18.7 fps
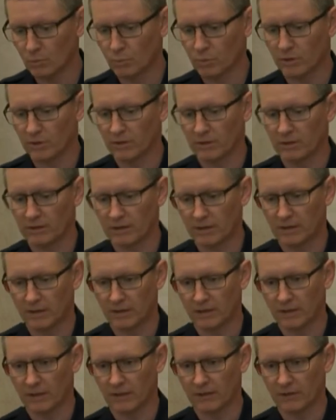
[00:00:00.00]
were
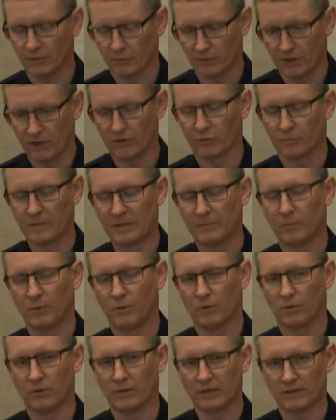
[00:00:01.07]
uh, there were other
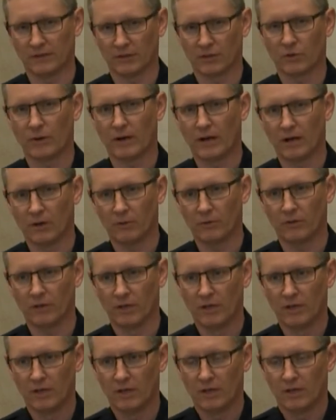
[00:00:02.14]
people in the crowd
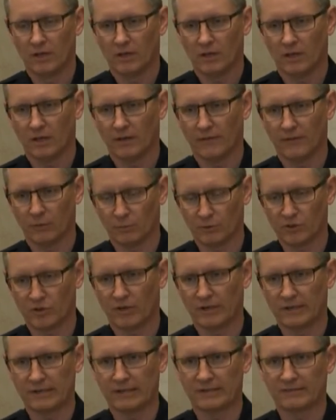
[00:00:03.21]
uh, that were
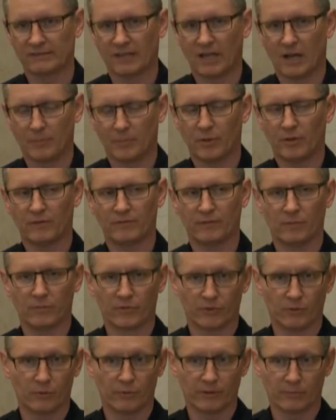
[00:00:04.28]
trying to stop her from
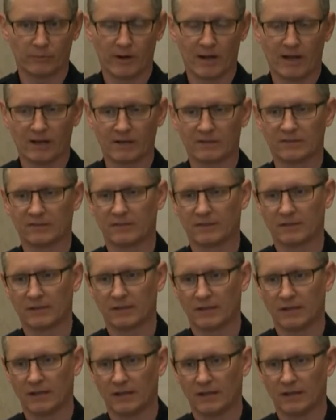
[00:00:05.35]
throwing rocks,
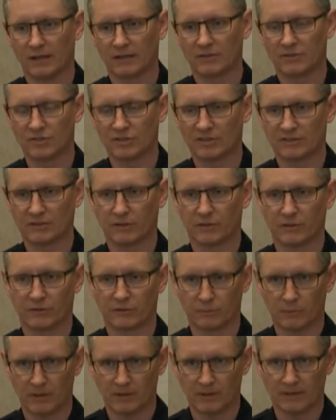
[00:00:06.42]
and she started
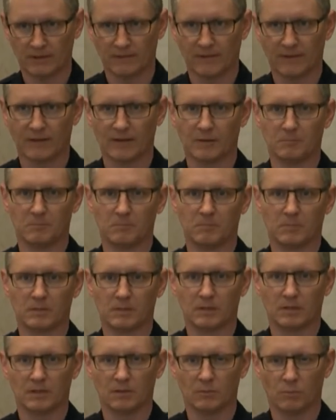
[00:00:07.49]
threatening them.
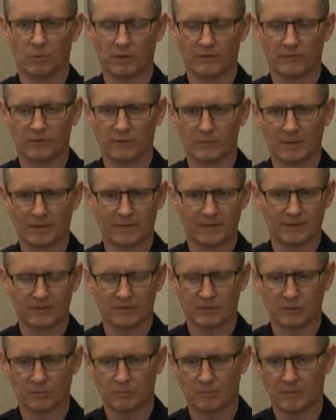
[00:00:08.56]
Uh, one of them, I
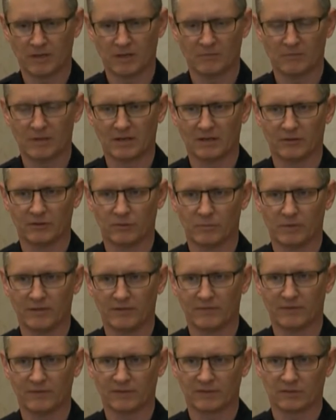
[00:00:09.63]
think there may have been a little bit
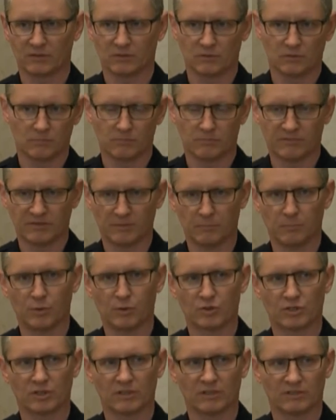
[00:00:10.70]
of physical, some
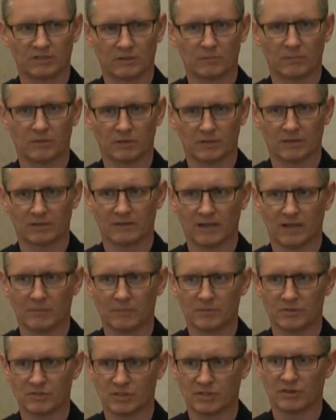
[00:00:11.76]
pushing, something like
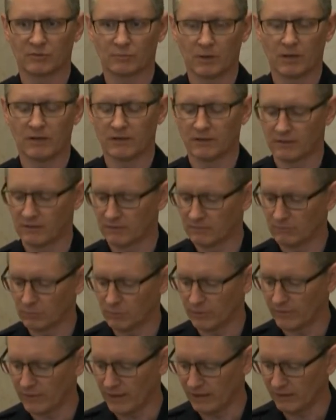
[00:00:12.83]
that, but she threatened
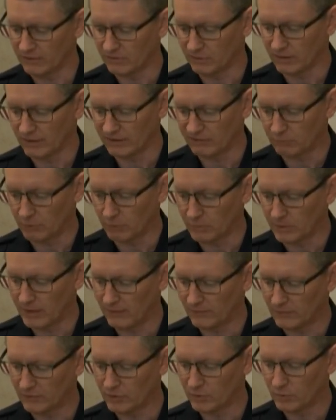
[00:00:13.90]
with that. So that's why we
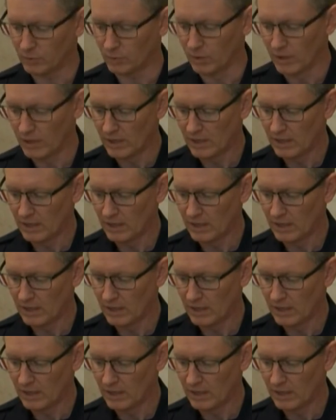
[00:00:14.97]
have the two